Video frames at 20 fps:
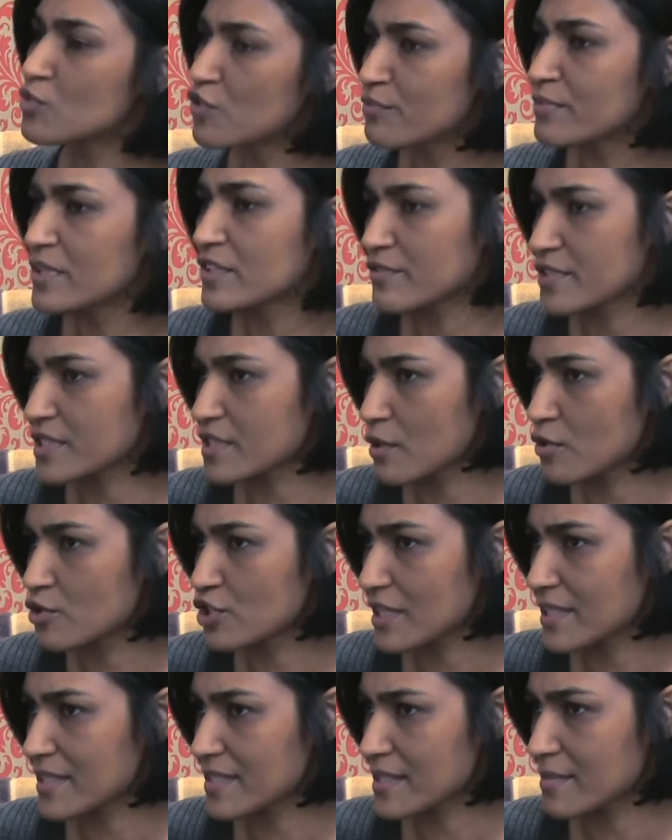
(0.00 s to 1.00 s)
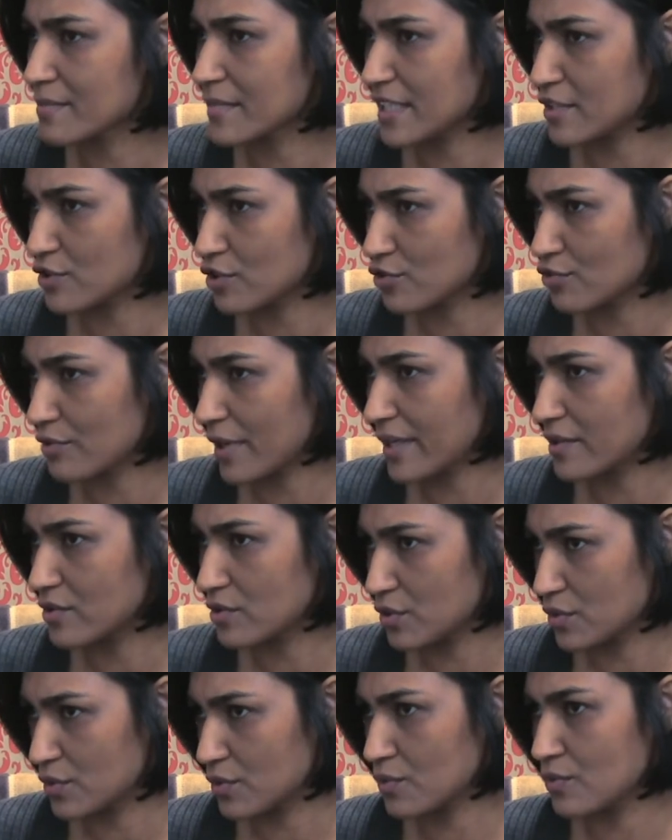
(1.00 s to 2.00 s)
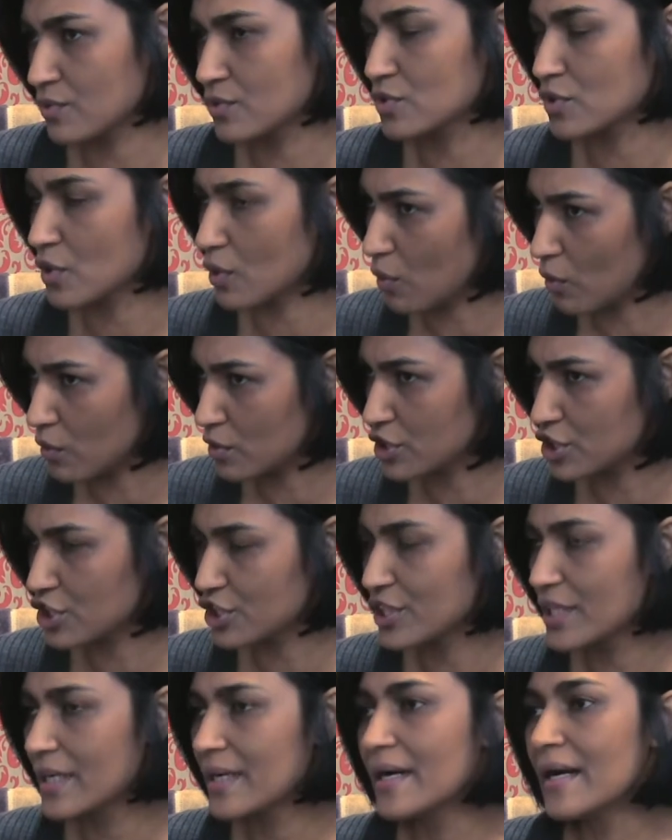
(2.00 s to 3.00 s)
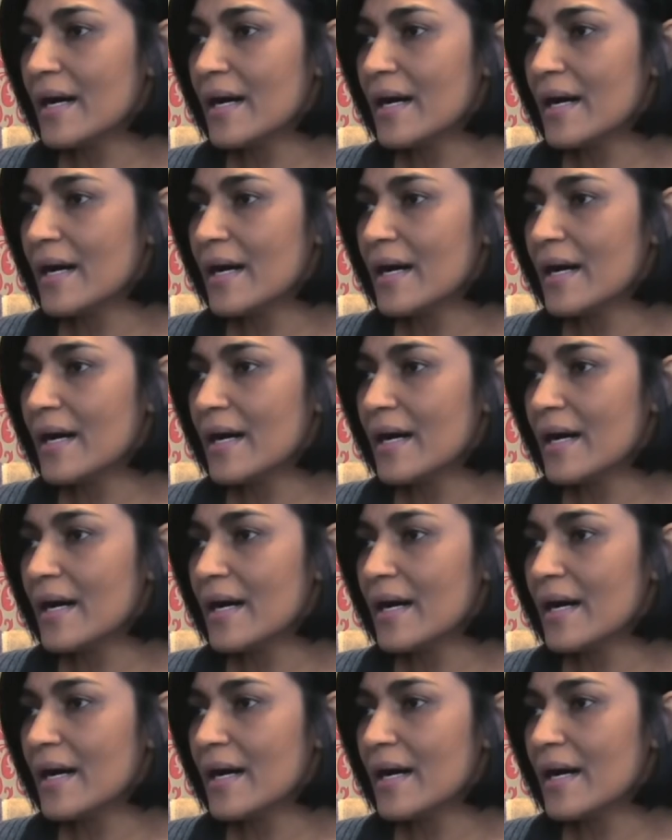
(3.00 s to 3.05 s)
movement for socialism that you're trying to launch.